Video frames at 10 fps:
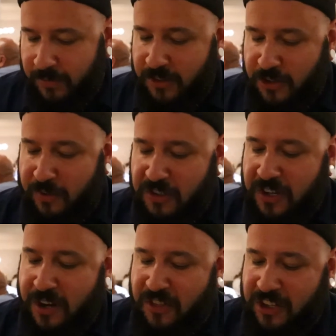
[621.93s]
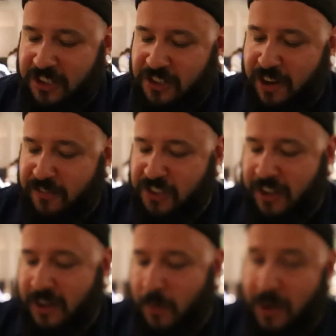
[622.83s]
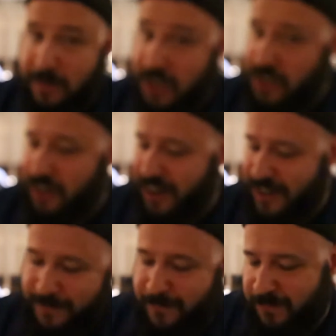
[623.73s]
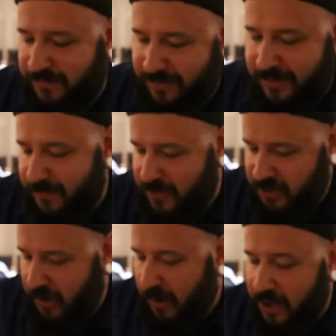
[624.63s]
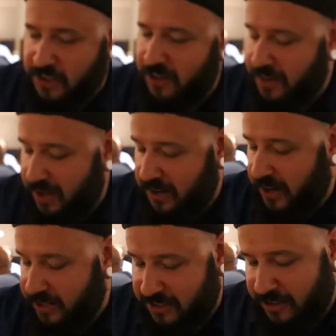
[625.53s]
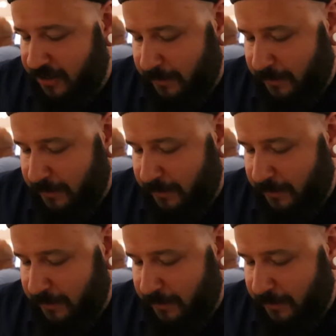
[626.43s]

The server said he thinks the chef just kind of wanted me to try it. So I'll try that next.